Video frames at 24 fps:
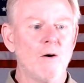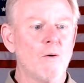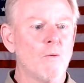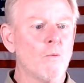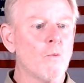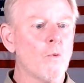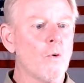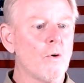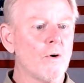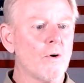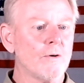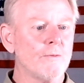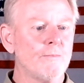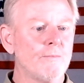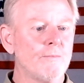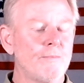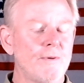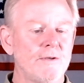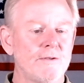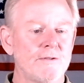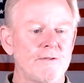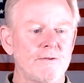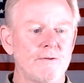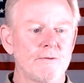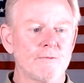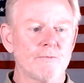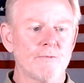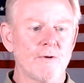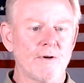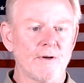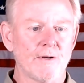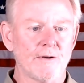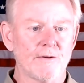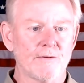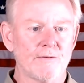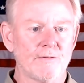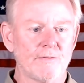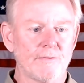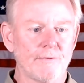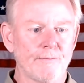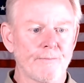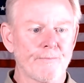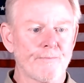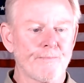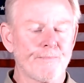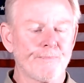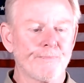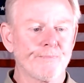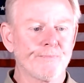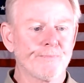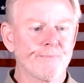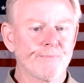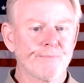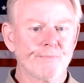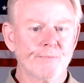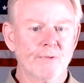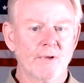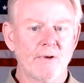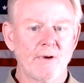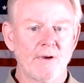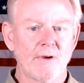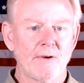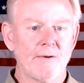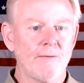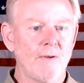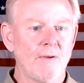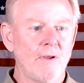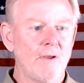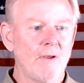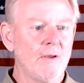worn piston rings, okay?